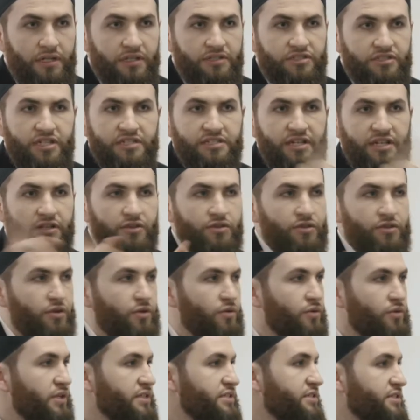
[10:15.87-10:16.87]
She said,
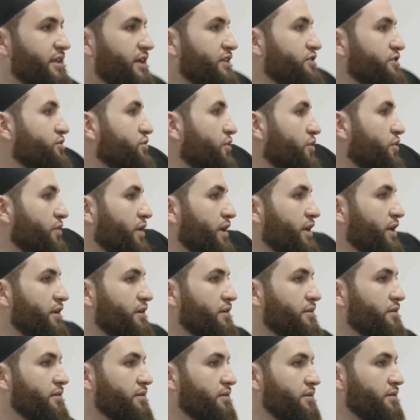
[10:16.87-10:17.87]
No, it's next door right
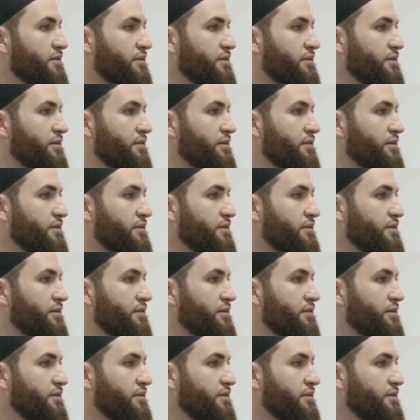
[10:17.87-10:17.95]
here.